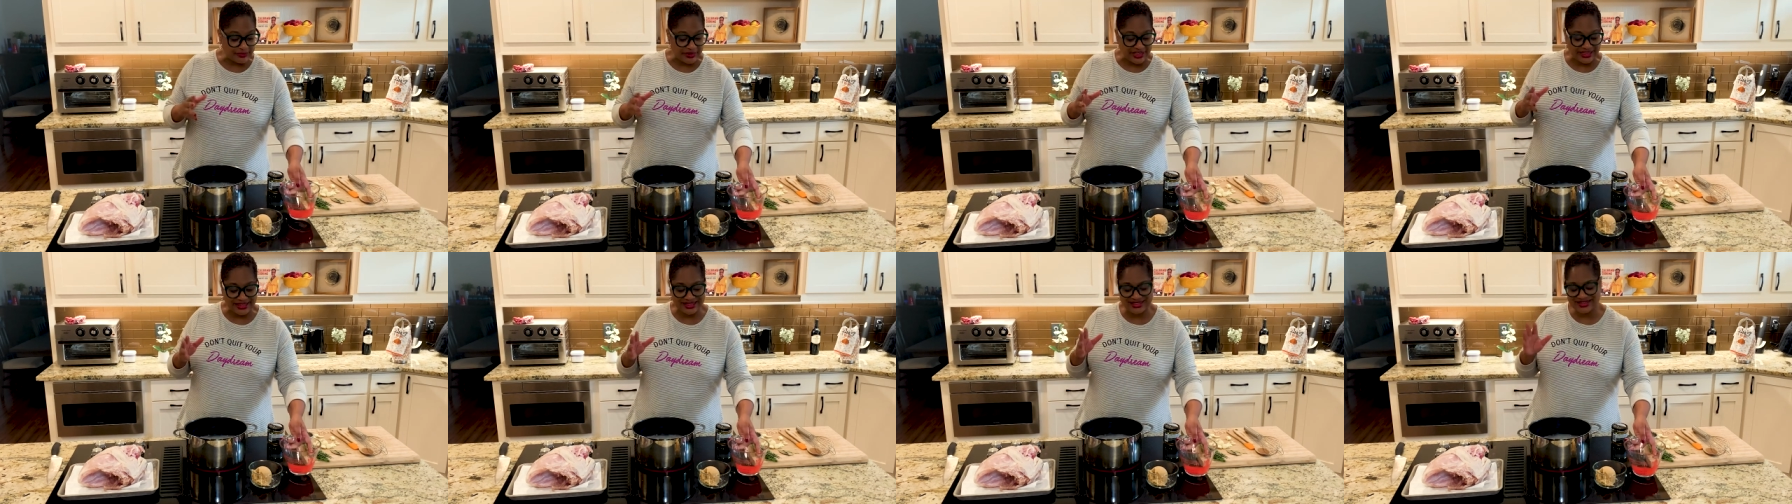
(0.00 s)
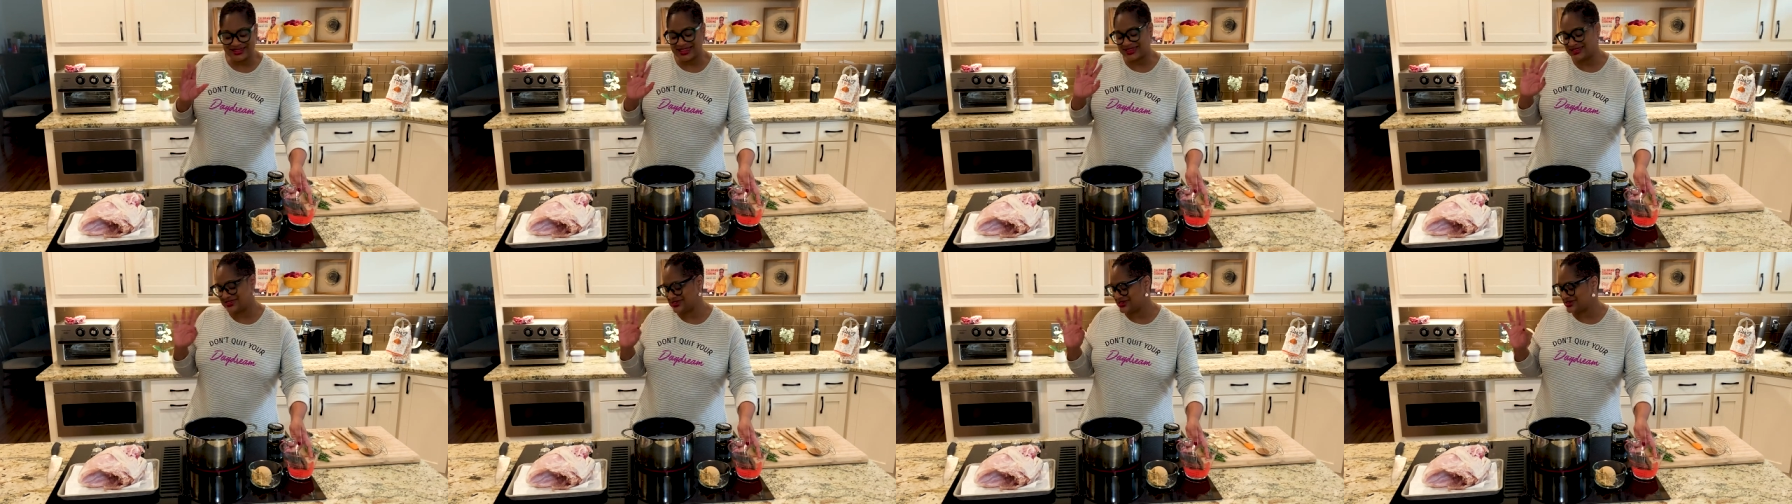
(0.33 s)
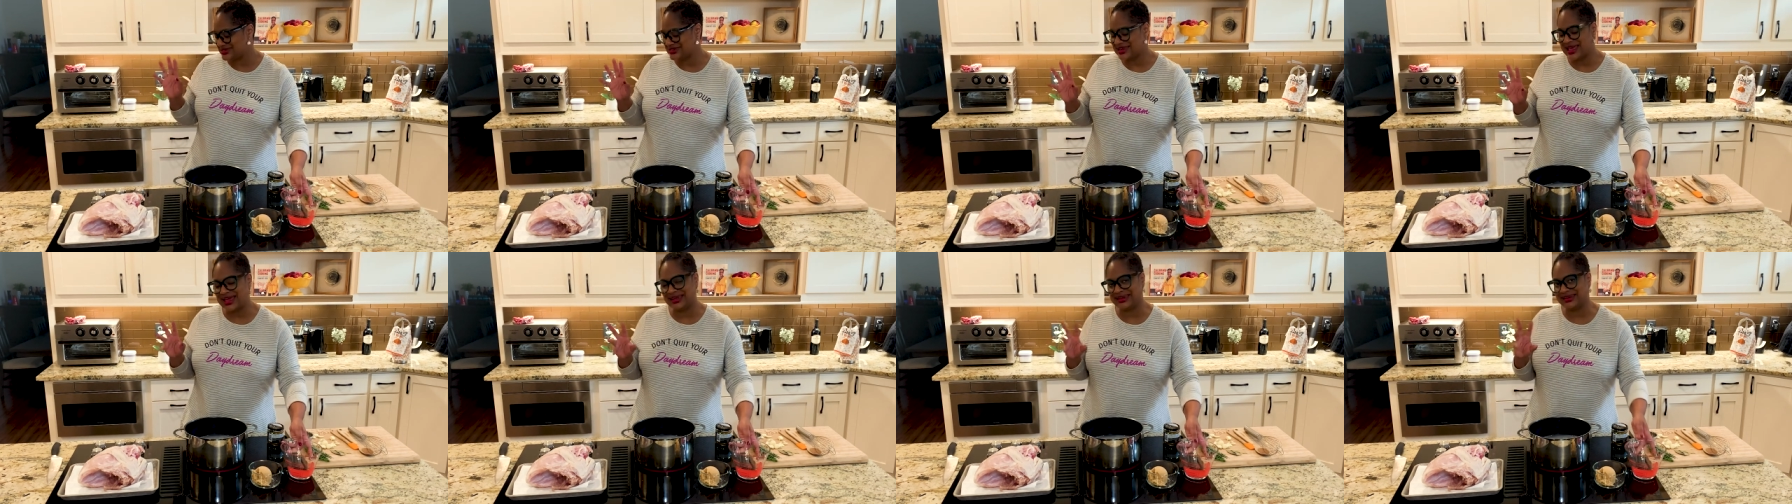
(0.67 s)
because that's
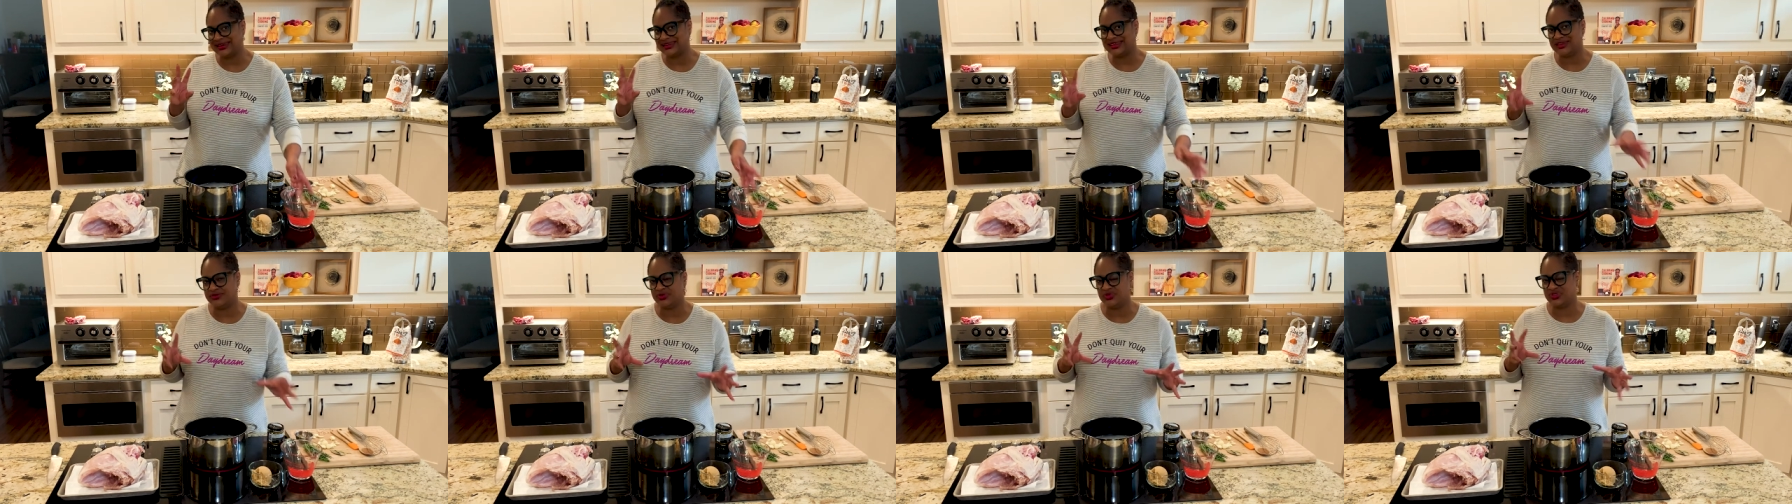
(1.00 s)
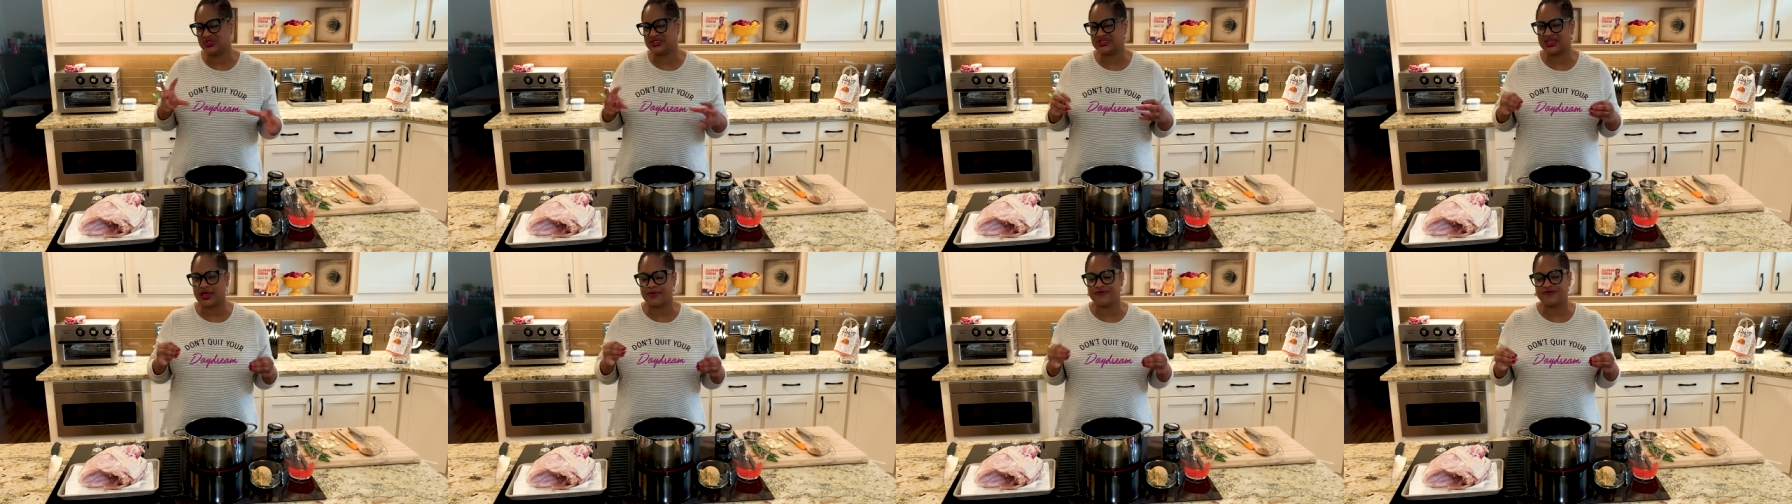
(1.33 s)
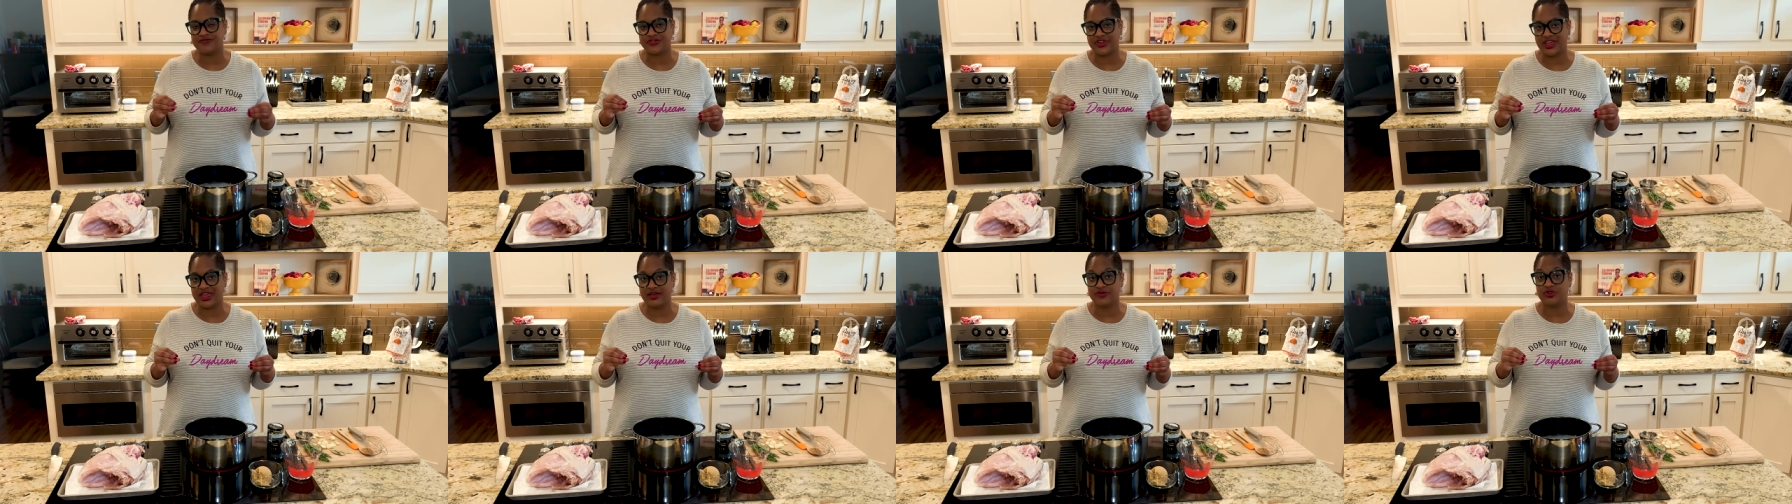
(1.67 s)
just not gonna give you the same
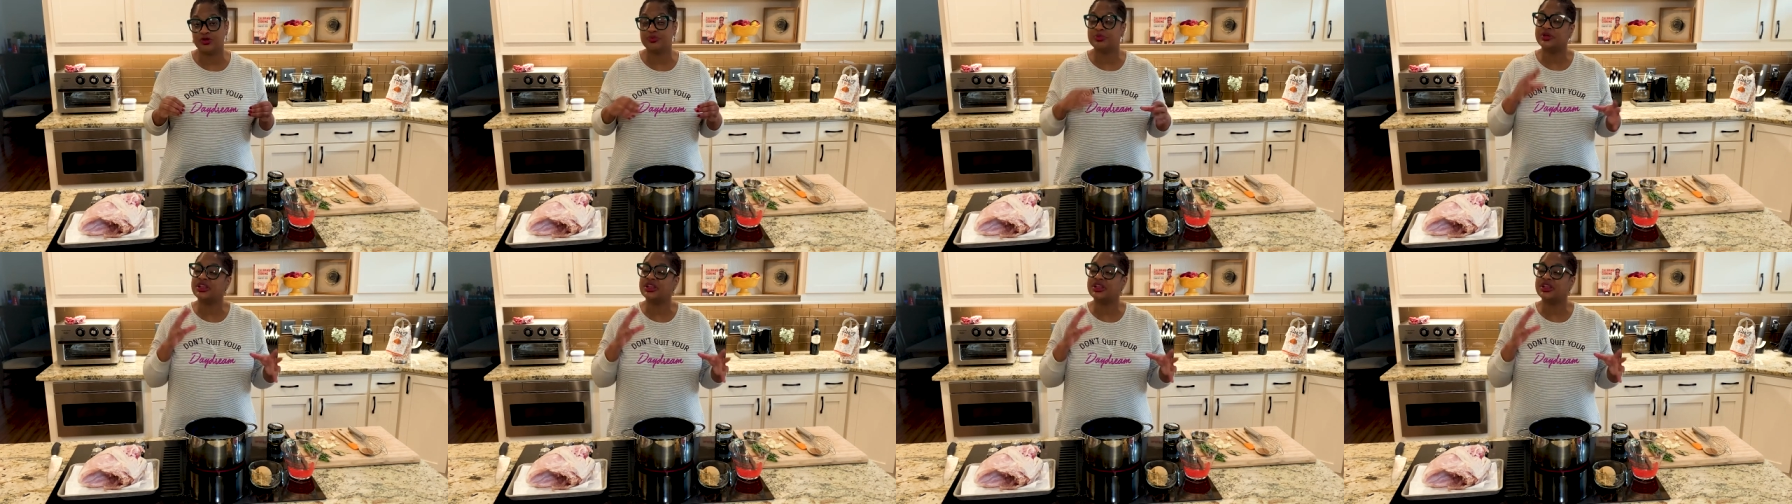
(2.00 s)
flavor,